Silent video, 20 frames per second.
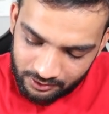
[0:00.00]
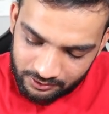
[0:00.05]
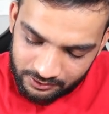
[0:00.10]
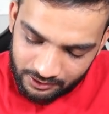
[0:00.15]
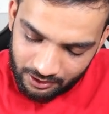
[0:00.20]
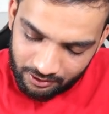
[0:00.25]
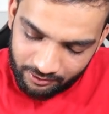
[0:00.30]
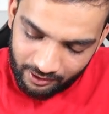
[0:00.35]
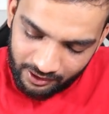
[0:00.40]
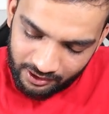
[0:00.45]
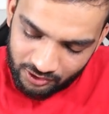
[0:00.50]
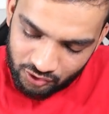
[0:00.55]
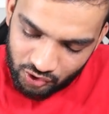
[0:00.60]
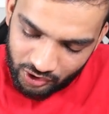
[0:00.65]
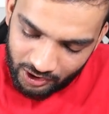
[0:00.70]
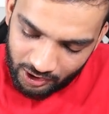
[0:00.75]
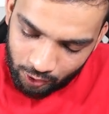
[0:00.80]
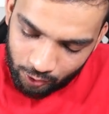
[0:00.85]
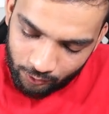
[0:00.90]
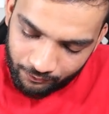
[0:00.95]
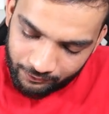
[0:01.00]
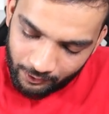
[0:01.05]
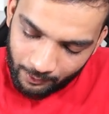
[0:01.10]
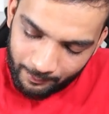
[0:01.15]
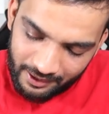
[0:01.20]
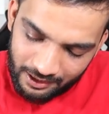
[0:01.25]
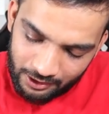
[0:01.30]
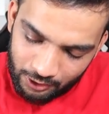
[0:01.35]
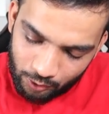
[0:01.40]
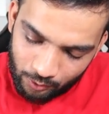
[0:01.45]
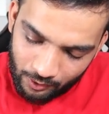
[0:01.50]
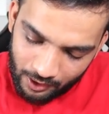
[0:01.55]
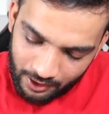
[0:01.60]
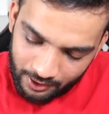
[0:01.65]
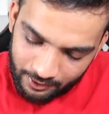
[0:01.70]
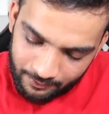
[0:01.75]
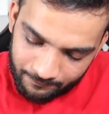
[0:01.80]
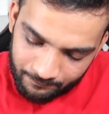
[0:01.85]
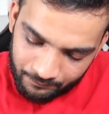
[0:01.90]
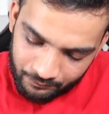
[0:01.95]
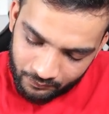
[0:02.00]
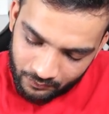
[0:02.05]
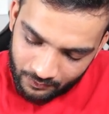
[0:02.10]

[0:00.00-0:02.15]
So I'll run a J loop from L to R,